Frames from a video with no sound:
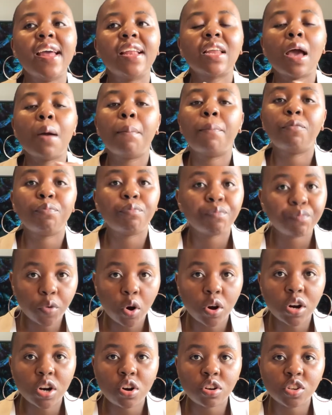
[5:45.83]
I got
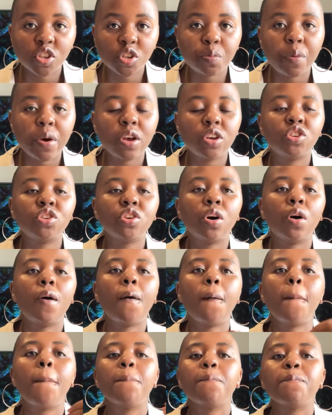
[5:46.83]
it on
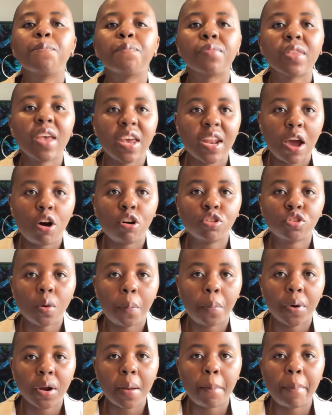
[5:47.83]
special. And I also
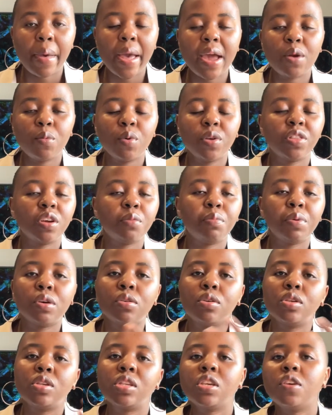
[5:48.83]
bought a pen with it,
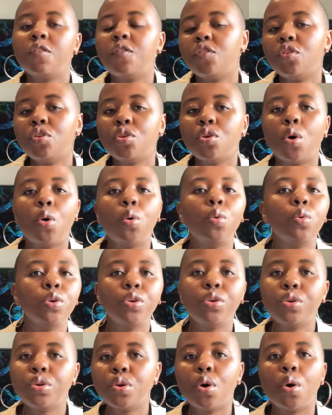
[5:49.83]
because if you know,
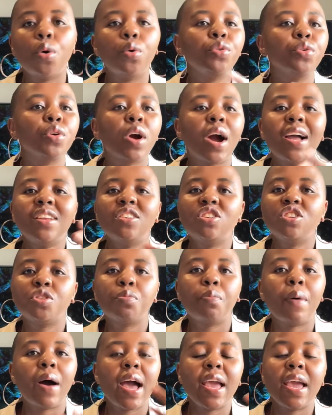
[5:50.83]
you can't just
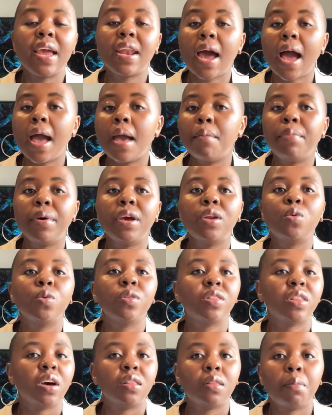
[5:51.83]
buy an iPad
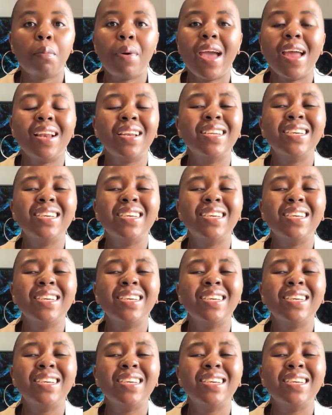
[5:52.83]
without the pen.